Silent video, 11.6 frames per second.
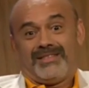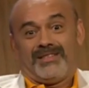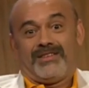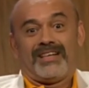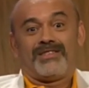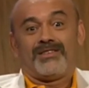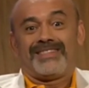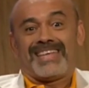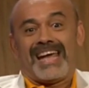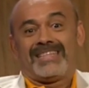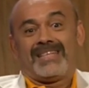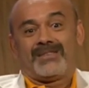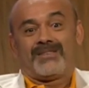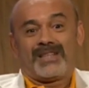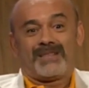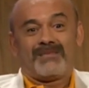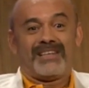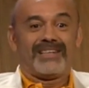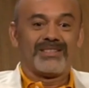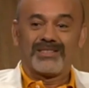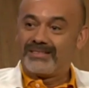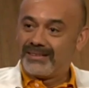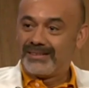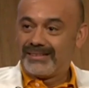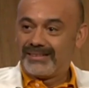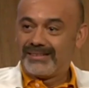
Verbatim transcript: it's a, it's a technical are, explanation. That's